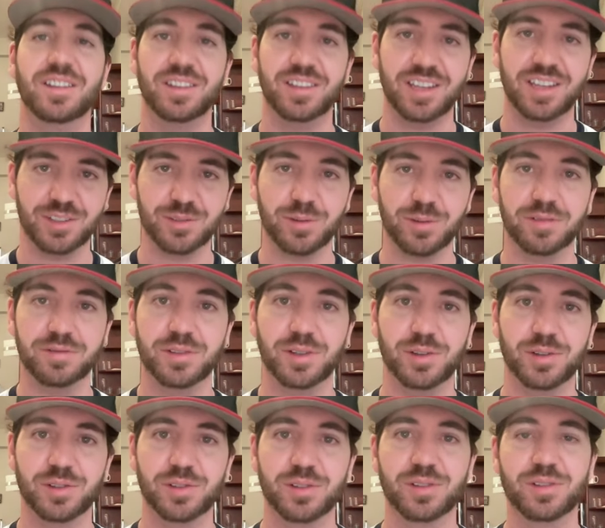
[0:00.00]
Guess what,
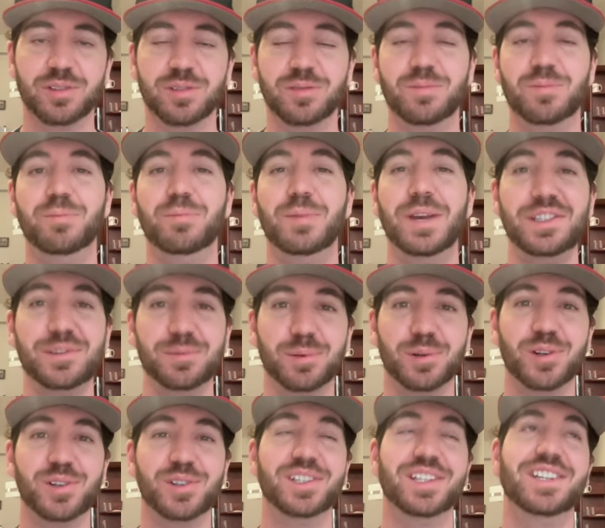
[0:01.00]
folks?
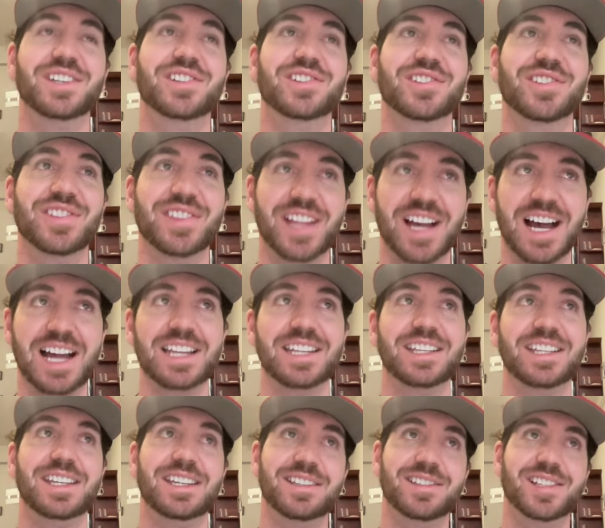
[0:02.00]
Baseball is not
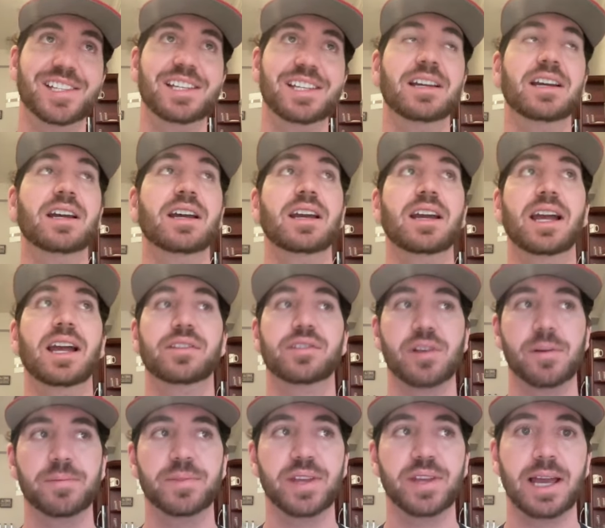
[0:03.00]
easy. And
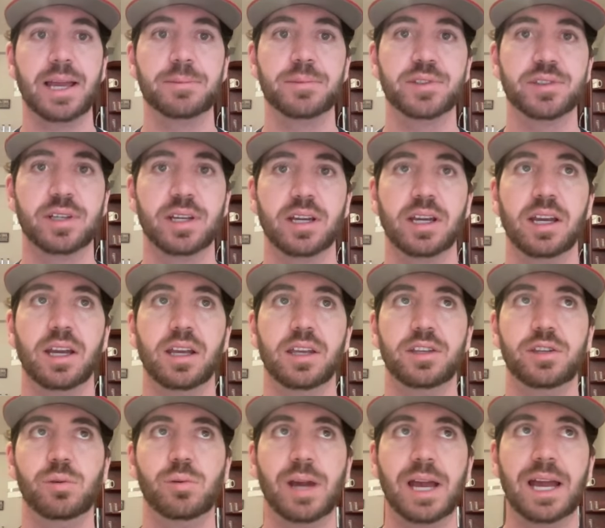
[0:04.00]
sometimes
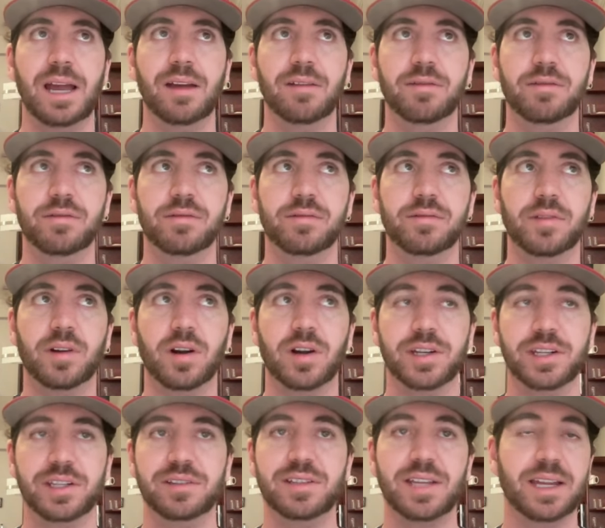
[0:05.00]
you have
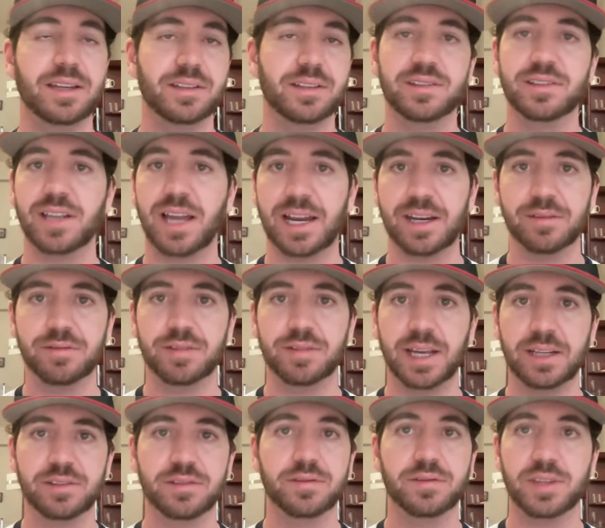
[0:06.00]
unintended side
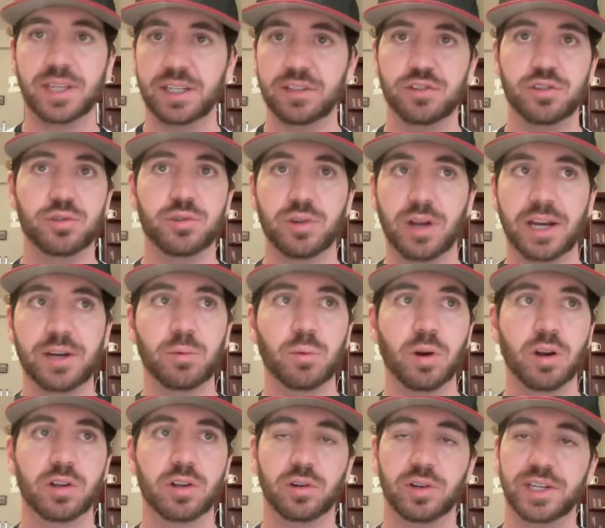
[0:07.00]
effects of things you try to
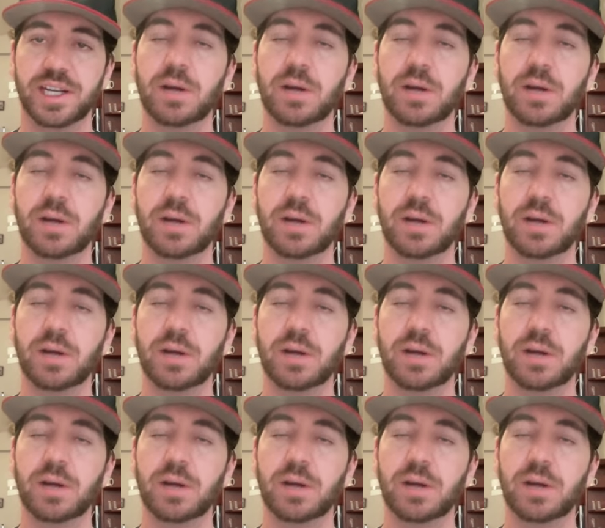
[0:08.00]
work on.